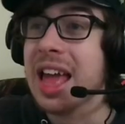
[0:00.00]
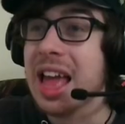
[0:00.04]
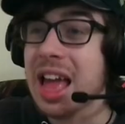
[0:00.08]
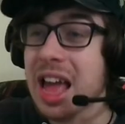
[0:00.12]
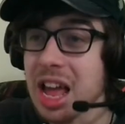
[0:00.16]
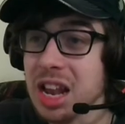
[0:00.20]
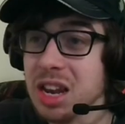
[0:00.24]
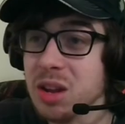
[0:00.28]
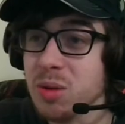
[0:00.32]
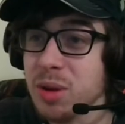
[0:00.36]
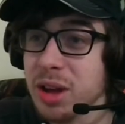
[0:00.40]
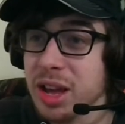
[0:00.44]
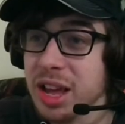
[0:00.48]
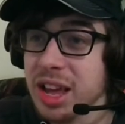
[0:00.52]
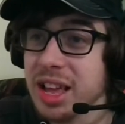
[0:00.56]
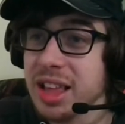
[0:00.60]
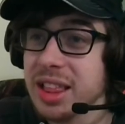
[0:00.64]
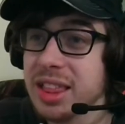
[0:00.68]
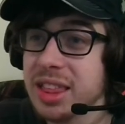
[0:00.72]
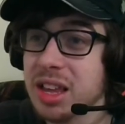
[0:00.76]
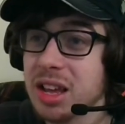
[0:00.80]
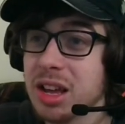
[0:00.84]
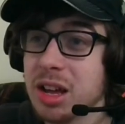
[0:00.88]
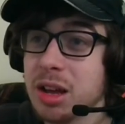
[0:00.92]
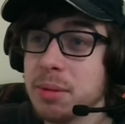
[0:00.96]
Anyways,
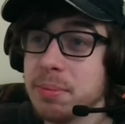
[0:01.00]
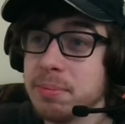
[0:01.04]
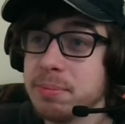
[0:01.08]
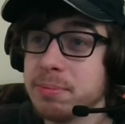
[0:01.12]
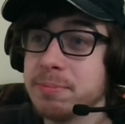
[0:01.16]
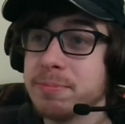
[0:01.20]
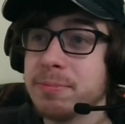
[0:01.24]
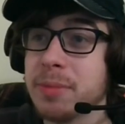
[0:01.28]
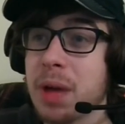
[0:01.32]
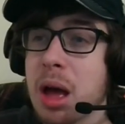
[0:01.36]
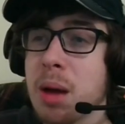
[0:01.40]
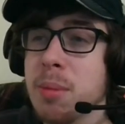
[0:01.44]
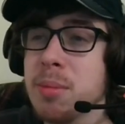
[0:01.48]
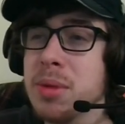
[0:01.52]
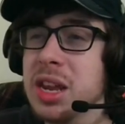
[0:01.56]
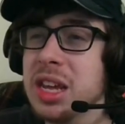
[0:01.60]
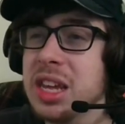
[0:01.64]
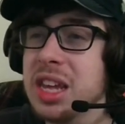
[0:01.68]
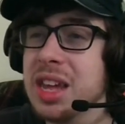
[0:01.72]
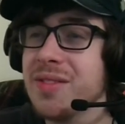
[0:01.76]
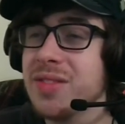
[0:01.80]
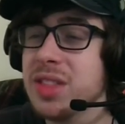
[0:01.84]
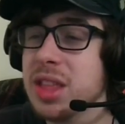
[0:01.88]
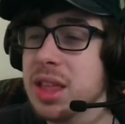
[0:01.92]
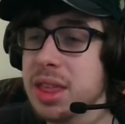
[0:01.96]
um, I'm gonna
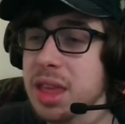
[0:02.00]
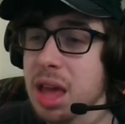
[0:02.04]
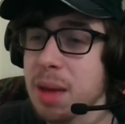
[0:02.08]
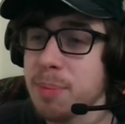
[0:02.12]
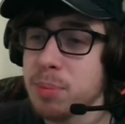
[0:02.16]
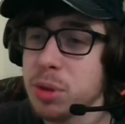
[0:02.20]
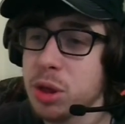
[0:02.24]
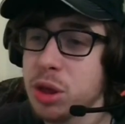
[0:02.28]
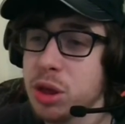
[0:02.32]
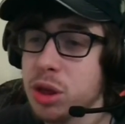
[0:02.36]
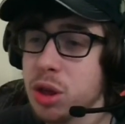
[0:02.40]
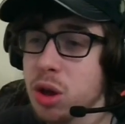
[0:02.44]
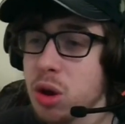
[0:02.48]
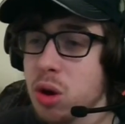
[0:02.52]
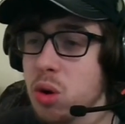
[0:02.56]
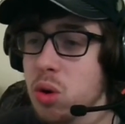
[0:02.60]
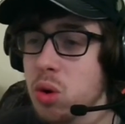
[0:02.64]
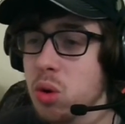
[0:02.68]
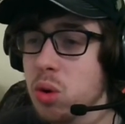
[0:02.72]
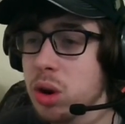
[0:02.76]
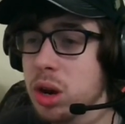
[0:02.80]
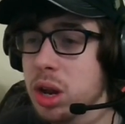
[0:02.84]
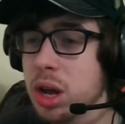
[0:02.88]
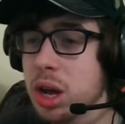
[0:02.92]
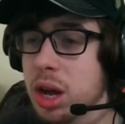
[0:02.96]
give this
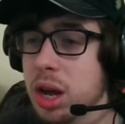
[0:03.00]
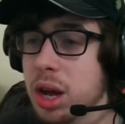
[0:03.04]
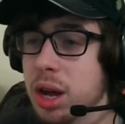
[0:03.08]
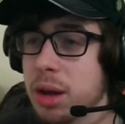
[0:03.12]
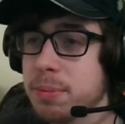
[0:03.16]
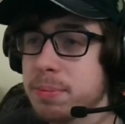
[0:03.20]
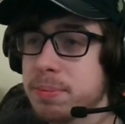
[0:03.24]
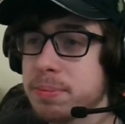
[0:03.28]
episode, uh,